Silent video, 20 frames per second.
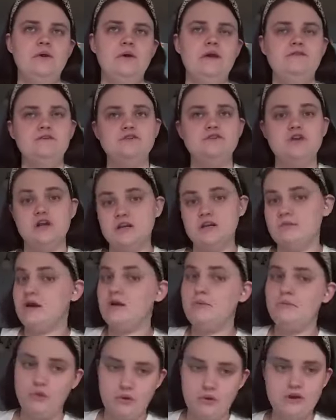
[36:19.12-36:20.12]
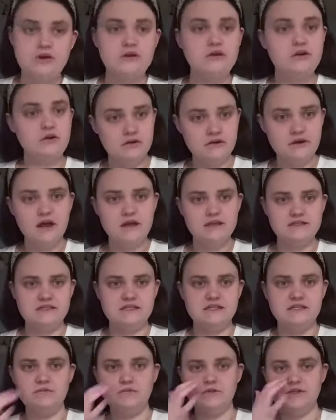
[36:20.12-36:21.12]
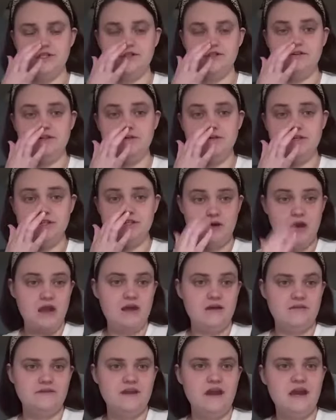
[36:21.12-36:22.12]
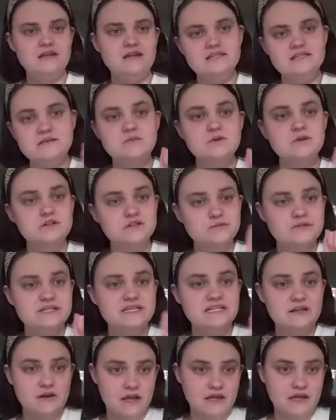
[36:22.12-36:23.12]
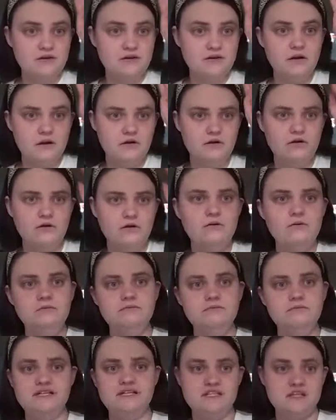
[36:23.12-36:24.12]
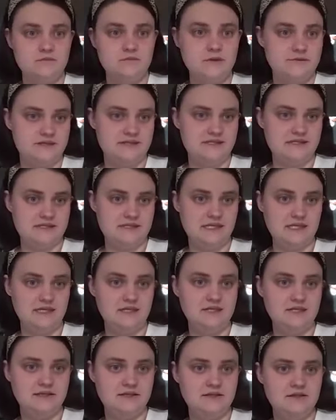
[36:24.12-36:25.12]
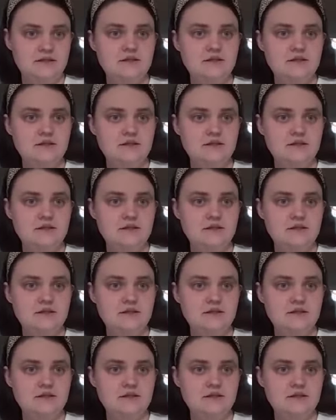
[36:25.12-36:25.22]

if you're talking about a boy or girl cousin, what you'll do is you'll have kind of similar to we did our aunt or uncle, but it's going to be with a C.